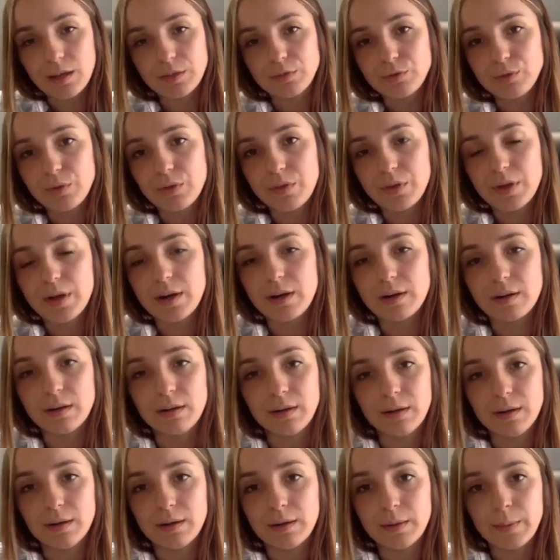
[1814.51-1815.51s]
to
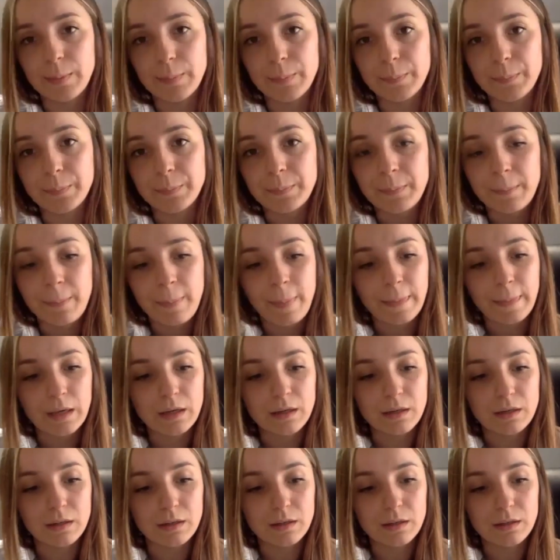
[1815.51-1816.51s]
their
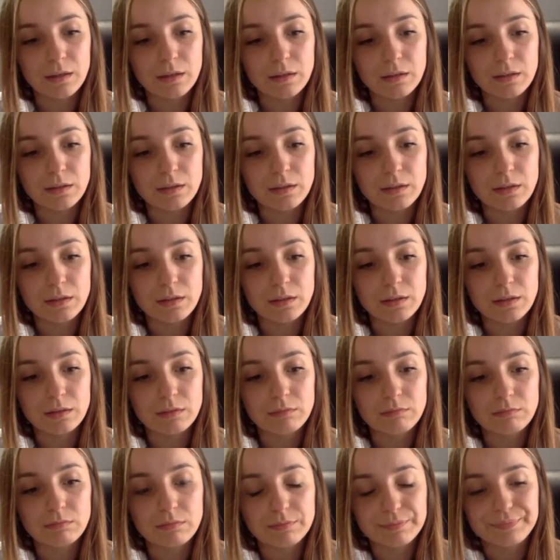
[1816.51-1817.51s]
to
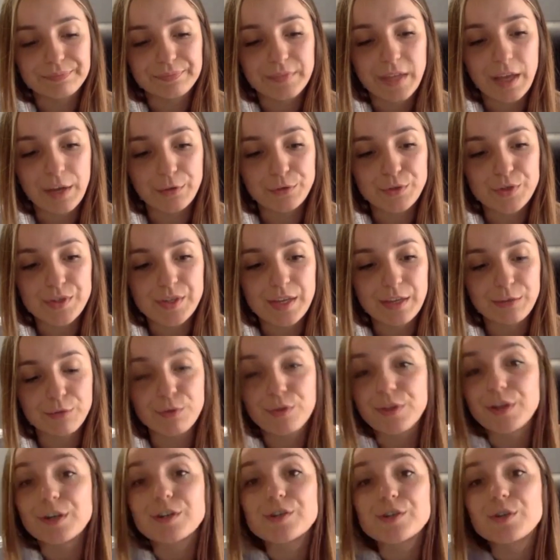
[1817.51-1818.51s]

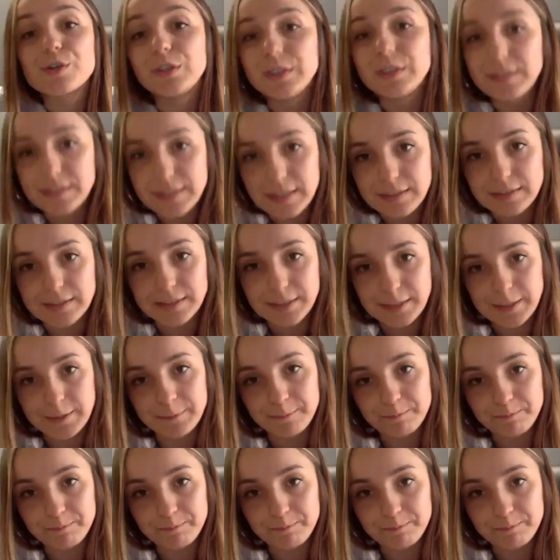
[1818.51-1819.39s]
their solidarity,